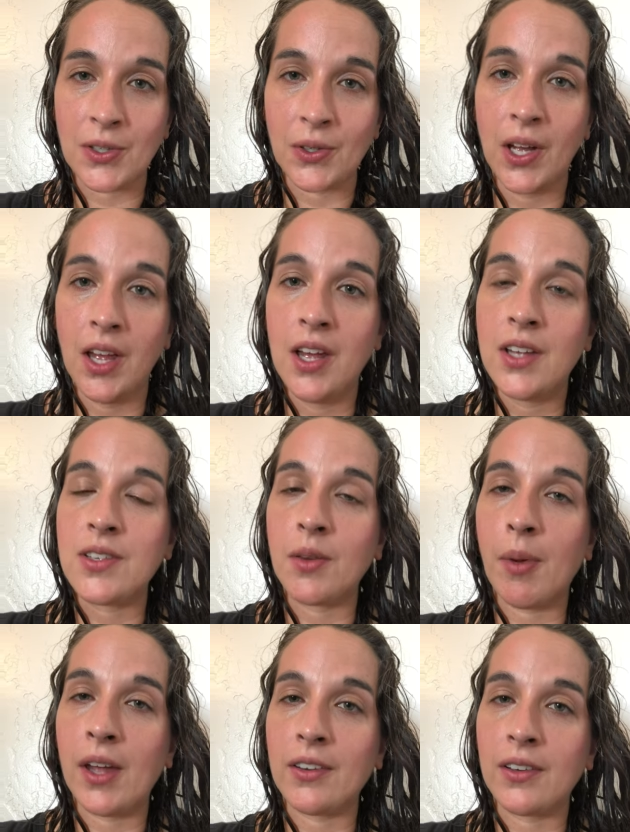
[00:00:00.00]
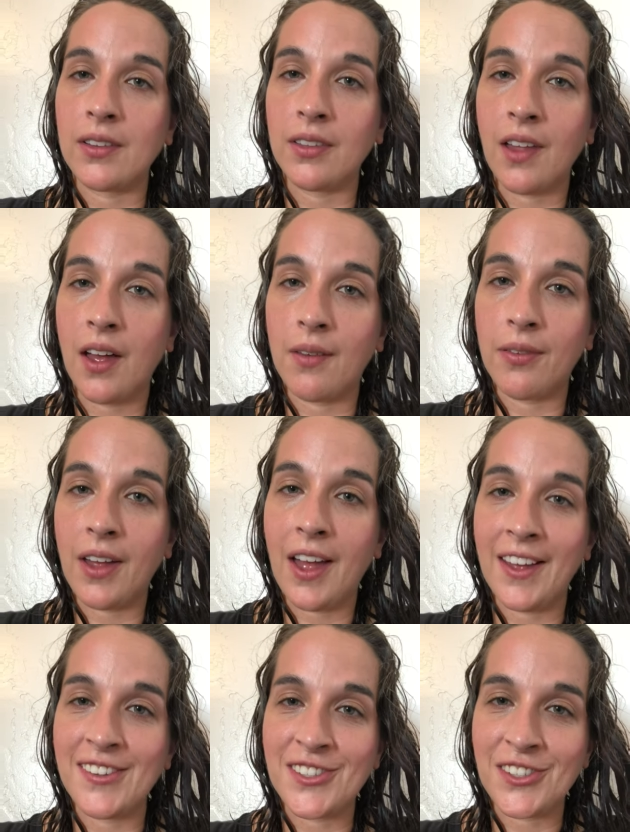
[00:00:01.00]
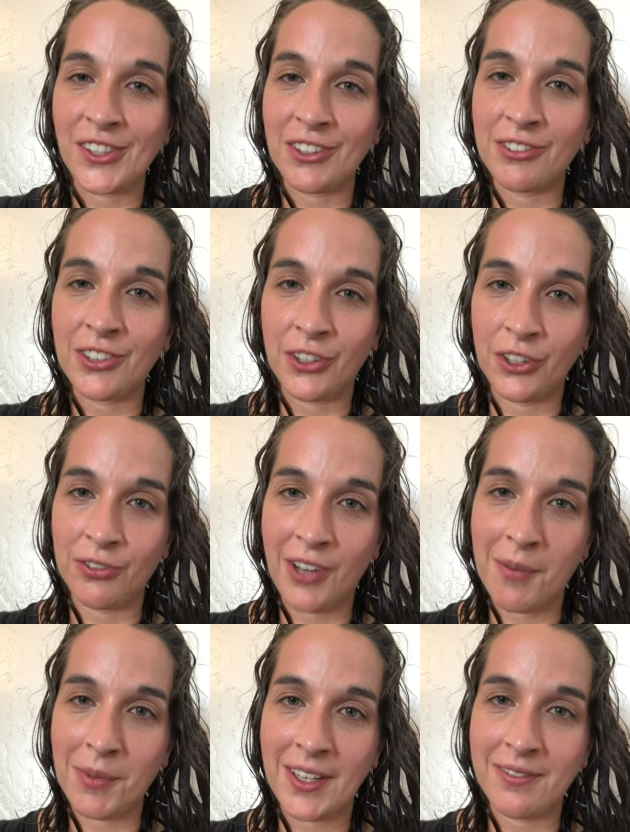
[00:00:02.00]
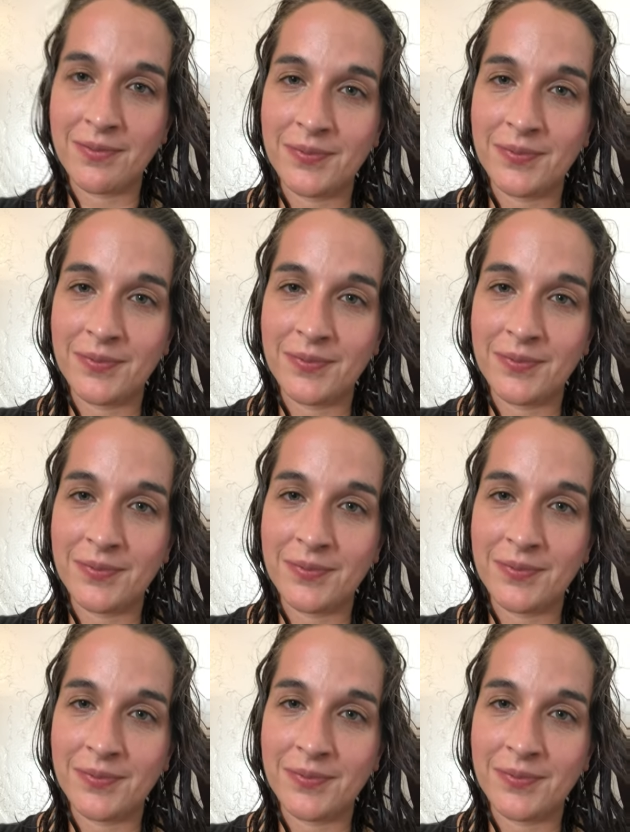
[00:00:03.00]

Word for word: you to better love and serve your family.